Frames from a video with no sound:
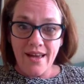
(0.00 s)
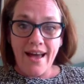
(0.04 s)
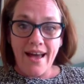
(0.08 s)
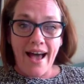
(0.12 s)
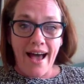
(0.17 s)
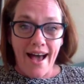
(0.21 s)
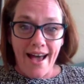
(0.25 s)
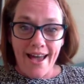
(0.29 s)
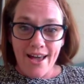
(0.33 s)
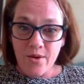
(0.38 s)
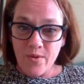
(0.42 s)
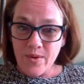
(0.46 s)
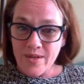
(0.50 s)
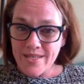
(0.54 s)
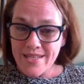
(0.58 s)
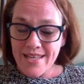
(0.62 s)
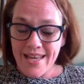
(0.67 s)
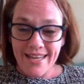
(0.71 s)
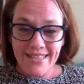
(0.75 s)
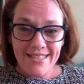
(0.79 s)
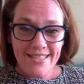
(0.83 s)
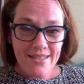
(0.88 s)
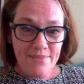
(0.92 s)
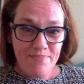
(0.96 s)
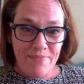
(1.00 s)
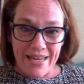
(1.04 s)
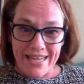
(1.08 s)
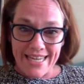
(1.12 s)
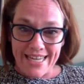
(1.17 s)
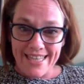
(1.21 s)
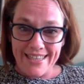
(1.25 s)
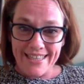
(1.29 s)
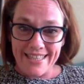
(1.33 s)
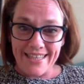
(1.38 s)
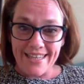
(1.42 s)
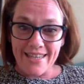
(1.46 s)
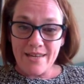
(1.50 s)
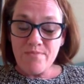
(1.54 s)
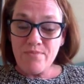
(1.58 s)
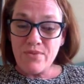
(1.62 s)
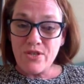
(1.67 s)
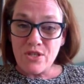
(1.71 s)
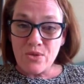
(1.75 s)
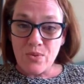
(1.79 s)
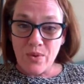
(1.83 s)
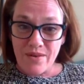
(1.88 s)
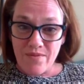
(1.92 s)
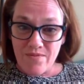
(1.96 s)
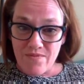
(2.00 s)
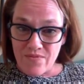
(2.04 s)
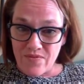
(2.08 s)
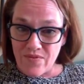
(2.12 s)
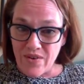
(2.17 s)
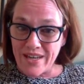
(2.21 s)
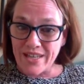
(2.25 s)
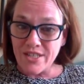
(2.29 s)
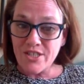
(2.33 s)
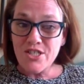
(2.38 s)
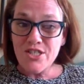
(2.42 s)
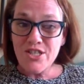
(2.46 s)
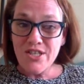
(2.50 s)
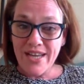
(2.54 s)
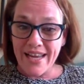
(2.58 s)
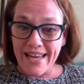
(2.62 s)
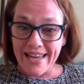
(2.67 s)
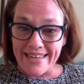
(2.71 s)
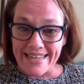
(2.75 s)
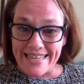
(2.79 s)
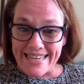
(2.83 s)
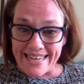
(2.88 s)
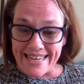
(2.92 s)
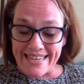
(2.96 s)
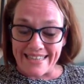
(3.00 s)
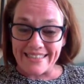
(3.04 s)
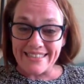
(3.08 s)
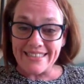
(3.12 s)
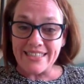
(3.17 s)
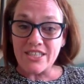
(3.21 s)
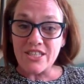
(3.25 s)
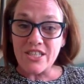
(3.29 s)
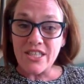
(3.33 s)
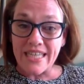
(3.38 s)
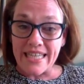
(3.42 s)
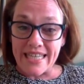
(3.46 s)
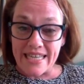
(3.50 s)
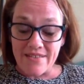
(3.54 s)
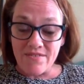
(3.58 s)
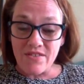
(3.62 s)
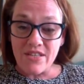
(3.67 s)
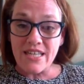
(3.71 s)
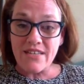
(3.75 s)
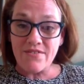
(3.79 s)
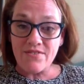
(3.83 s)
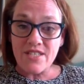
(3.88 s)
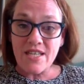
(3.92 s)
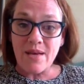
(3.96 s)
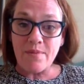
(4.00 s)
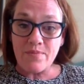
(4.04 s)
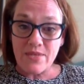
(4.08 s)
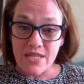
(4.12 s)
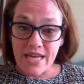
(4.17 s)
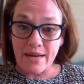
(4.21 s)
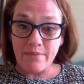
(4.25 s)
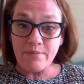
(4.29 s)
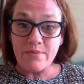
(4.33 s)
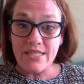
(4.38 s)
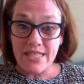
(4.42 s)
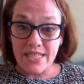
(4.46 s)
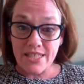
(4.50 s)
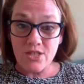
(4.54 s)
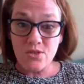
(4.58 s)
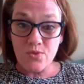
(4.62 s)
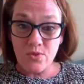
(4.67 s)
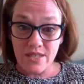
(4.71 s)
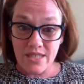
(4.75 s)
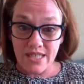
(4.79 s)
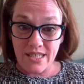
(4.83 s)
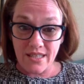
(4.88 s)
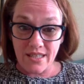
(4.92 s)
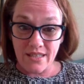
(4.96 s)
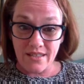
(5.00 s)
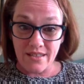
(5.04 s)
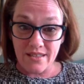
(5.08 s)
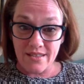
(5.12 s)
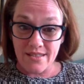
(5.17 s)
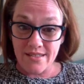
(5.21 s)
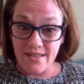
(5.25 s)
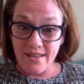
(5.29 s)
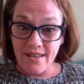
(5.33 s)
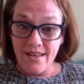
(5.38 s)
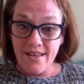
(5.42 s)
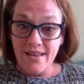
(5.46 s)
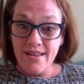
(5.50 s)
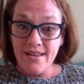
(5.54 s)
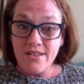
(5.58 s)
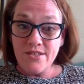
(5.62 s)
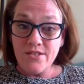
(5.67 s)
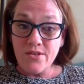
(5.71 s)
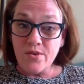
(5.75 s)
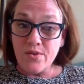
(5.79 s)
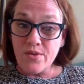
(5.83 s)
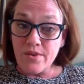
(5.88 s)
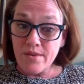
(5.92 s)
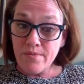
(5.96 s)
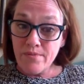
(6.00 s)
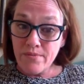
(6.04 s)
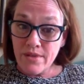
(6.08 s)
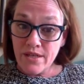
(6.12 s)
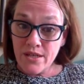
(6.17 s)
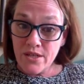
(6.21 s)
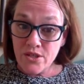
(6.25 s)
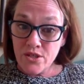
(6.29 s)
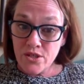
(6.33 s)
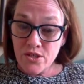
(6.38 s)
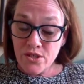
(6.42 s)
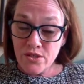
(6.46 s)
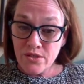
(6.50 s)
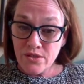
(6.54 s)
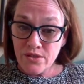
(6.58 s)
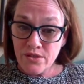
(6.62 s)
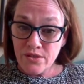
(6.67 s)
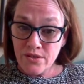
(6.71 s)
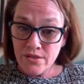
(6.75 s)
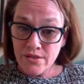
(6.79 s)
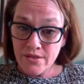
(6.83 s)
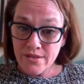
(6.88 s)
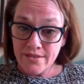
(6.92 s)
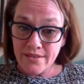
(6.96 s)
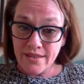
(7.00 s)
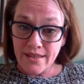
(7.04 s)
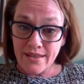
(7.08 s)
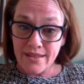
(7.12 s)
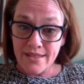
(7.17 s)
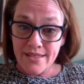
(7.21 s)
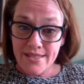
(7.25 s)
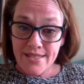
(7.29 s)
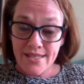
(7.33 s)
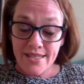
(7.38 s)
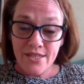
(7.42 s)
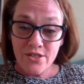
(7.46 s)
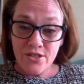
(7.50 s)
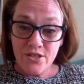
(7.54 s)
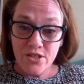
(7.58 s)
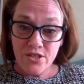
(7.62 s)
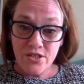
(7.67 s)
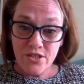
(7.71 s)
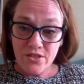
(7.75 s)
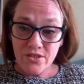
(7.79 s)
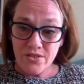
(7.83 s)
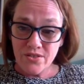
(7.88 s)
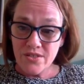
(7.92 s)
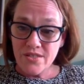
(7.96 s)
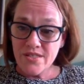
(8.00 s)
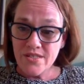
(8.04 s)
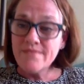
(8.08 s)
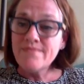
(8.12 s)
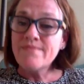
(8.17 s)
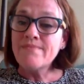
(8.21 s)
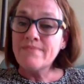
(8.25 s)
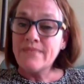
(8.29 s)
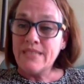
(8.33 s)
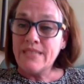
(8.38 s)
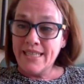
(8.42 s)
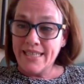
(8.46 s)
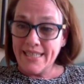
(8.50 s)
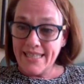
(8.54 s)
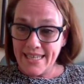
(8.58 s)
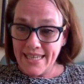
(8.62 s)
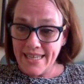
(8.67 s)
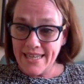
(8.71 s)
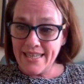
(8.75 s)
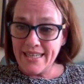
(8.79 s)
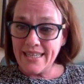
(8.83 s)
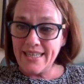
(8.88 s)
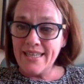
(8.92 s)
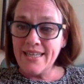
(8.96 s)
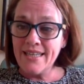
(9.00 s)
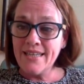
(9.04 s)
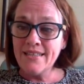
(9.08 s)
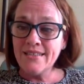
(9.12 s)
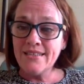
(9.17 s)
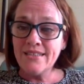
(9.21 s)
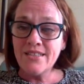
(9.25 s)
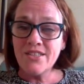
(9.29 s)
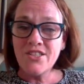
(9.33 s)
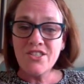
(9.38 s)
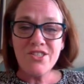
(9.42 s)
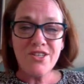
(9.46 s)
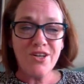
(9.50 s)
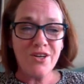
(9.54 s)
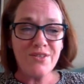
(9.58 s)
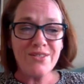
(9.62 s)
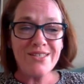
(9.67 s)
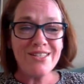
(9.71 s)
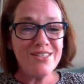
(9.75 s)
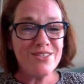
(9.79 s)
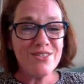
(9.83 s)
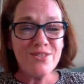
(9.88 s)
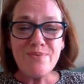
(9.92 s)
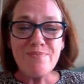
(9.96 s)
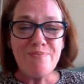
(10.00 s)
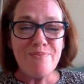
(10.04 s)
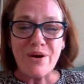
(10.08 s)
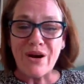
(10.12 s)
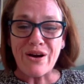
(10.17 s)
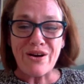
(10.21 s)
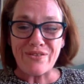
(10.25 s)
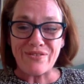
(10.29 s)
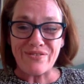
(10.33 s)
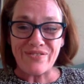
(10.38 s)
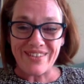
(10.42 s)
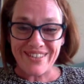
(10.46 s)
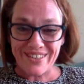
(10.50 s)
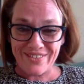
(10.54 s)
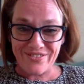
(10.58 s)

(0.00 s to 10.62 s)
I always like to make a link between French and English, even if sometimes it's ridiculous. So them there shoes and these here shoes, hick English turns into perfect